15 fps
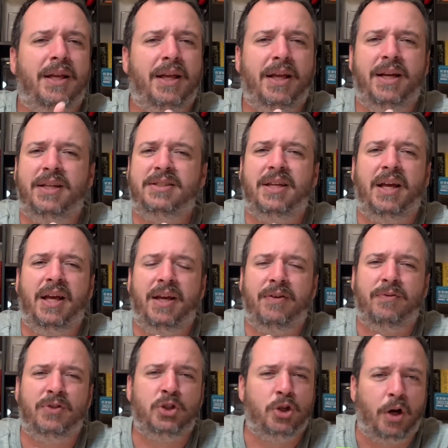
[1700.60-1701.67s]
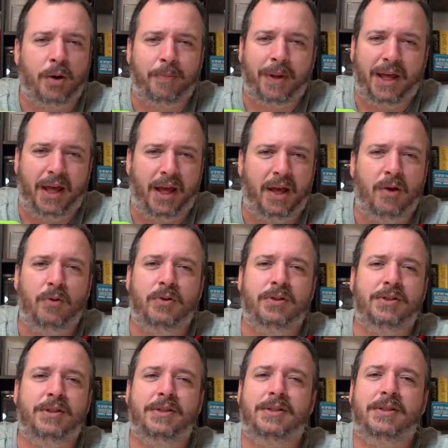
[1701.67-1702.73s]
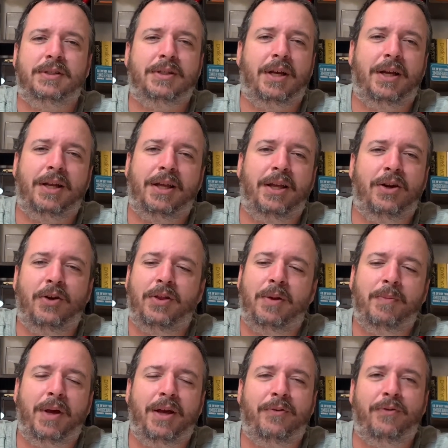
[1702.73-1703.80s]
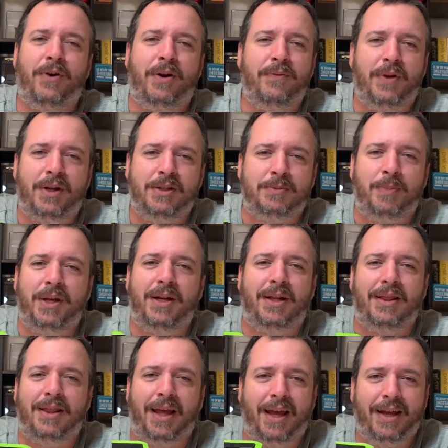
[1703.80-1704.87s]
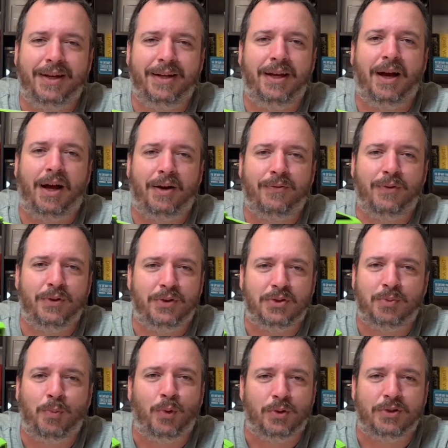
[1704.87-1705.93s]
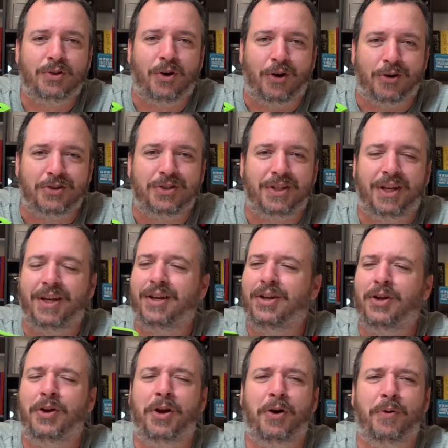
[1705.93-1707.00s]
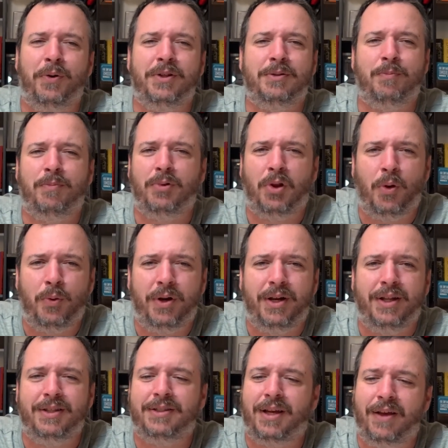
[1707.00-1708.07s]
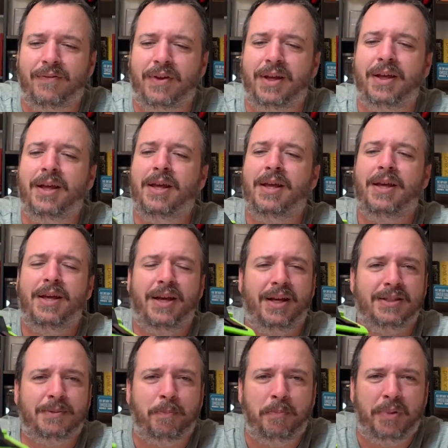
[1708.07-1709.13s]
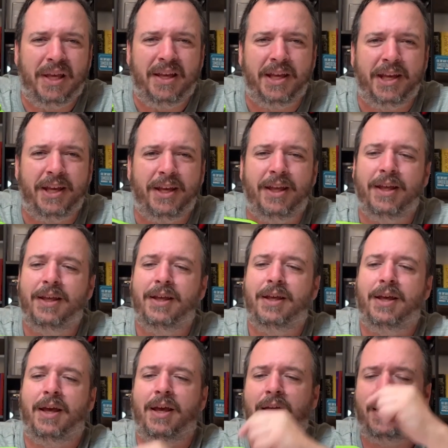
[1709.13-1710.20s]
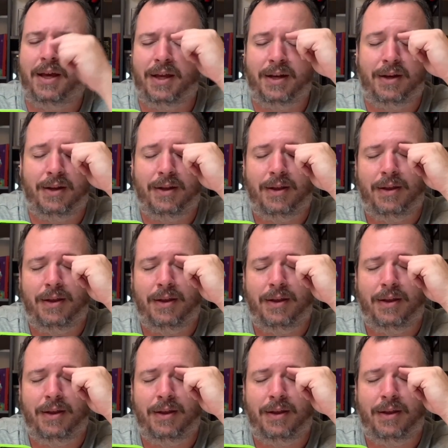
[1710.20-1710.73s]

doesn't have sharp angles. It's kind of, they make fun of it as being a land yacht for the sports car scene. It's bloated, it's heavy, it's big, and